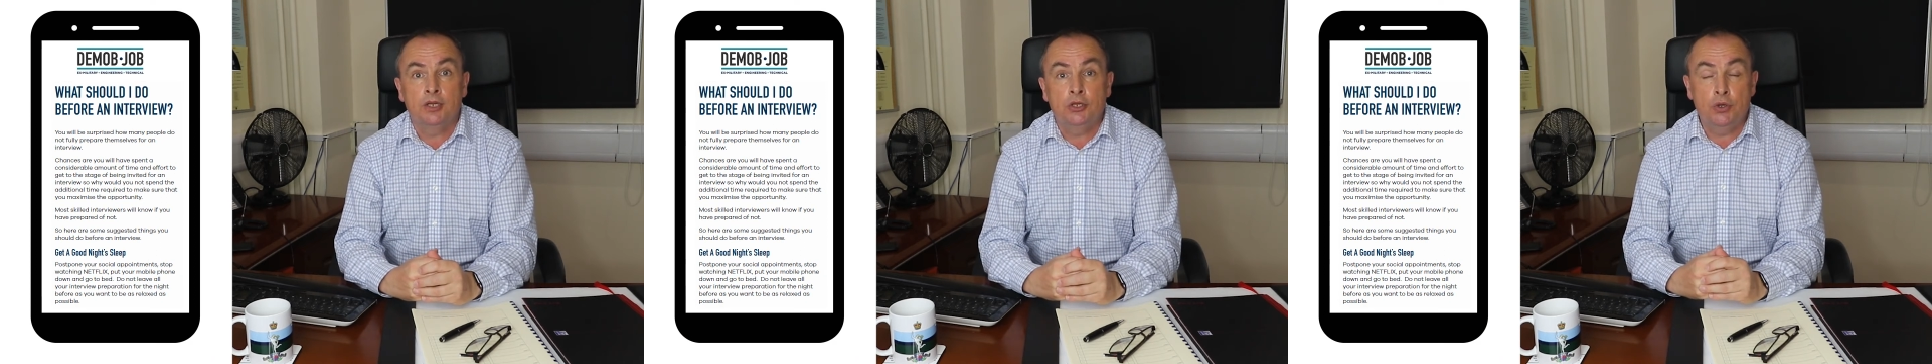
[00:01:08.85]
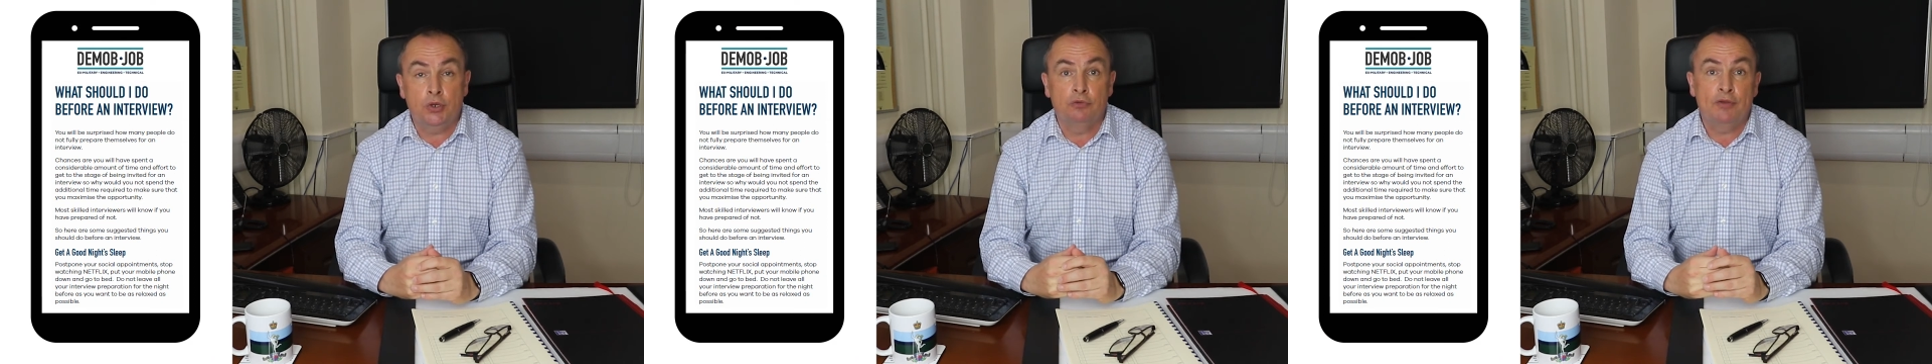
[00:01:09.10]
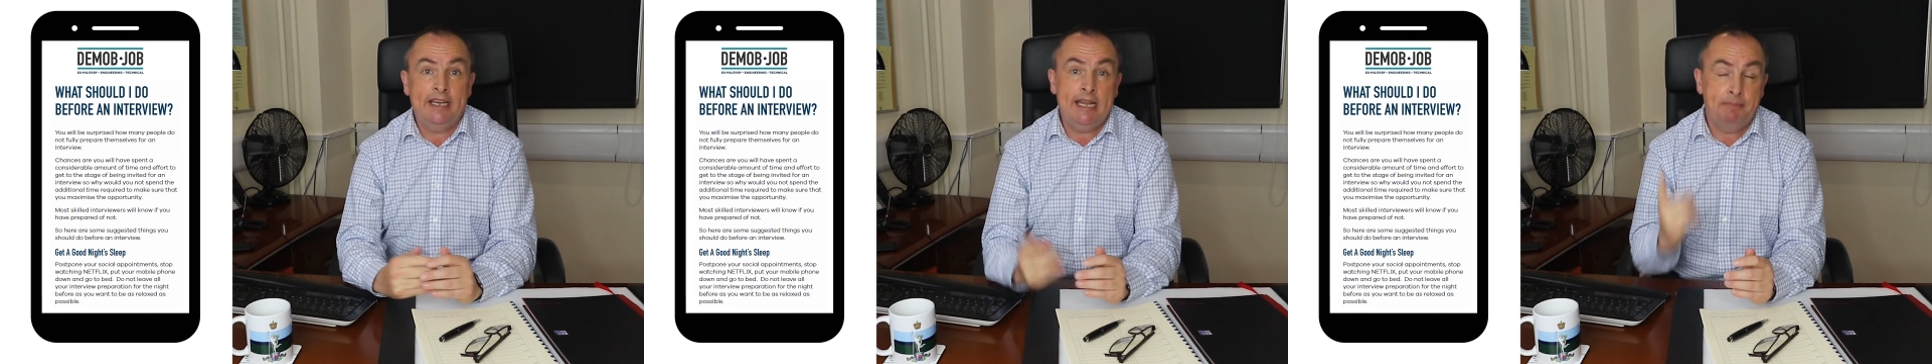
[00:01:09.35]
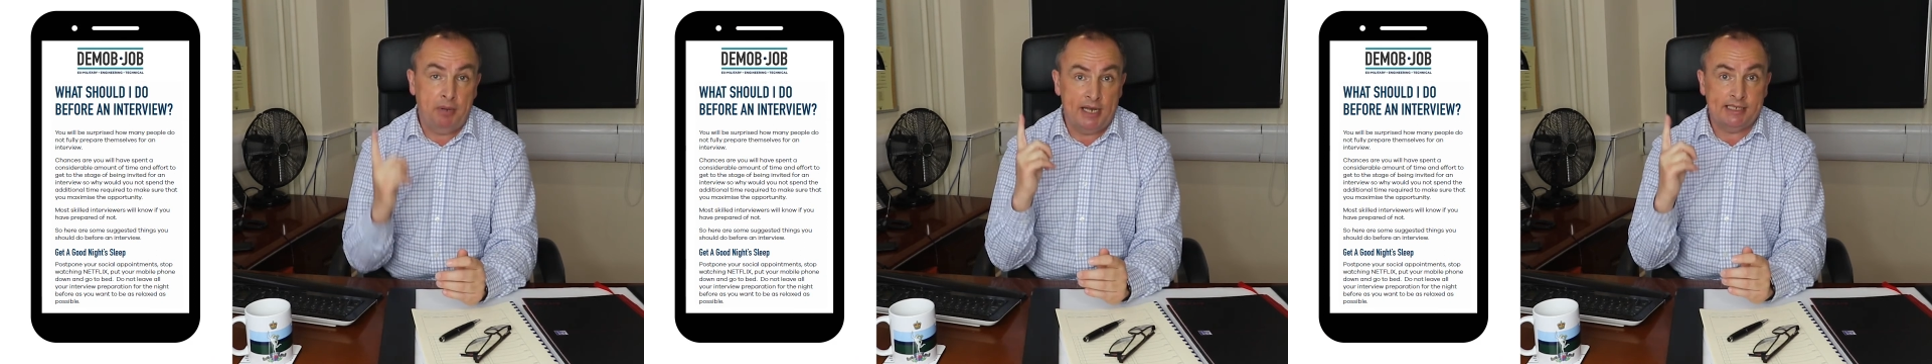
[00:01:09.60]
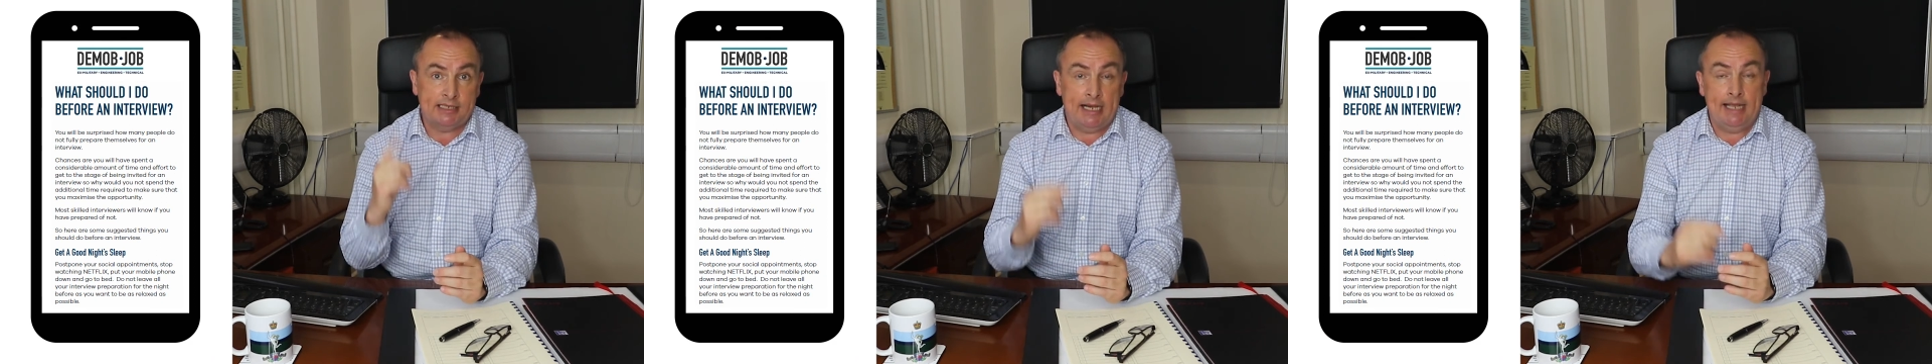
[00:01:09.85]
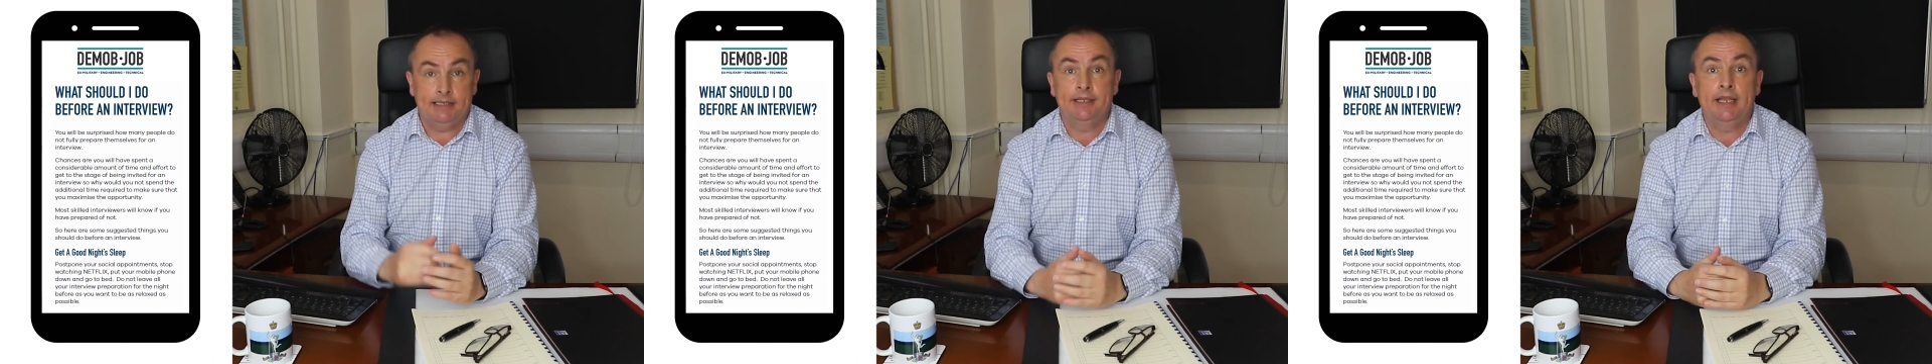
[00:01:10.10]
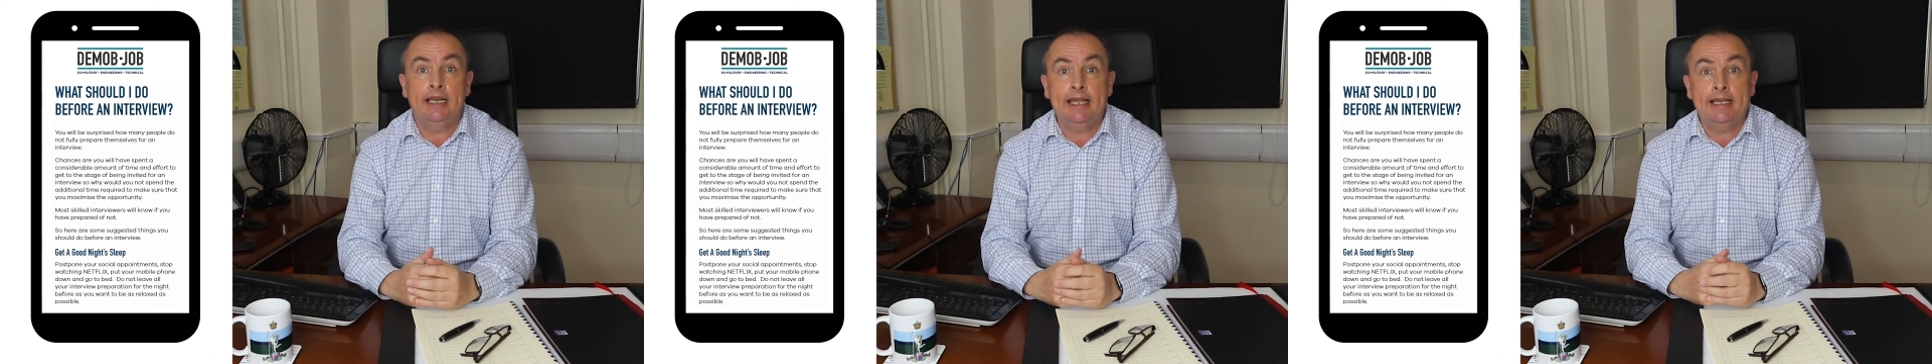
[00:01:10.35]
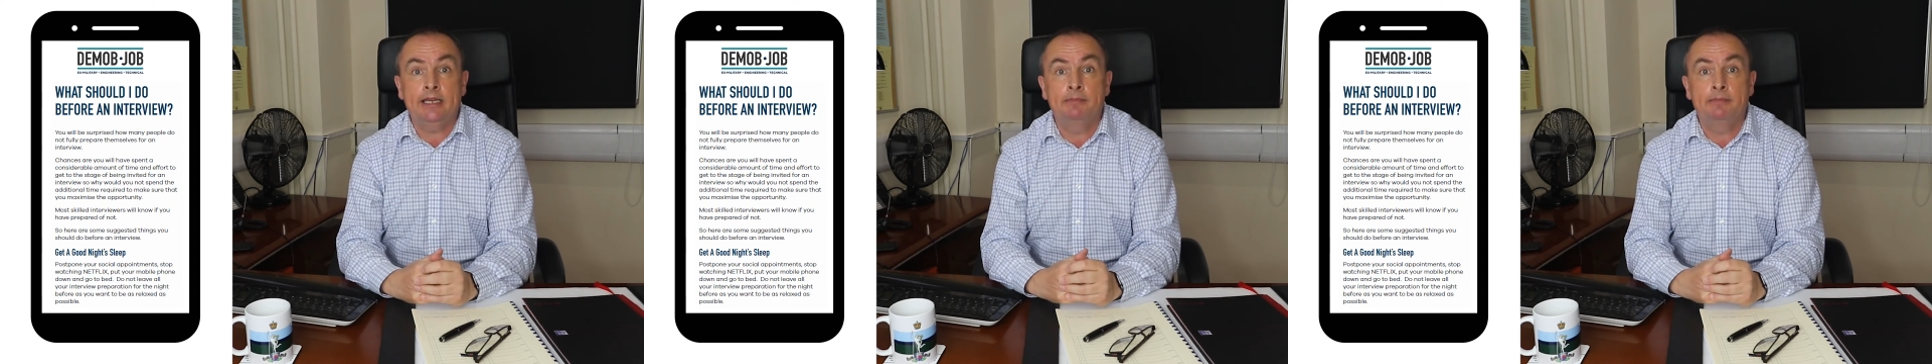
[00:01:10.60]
You can read it by selecting the link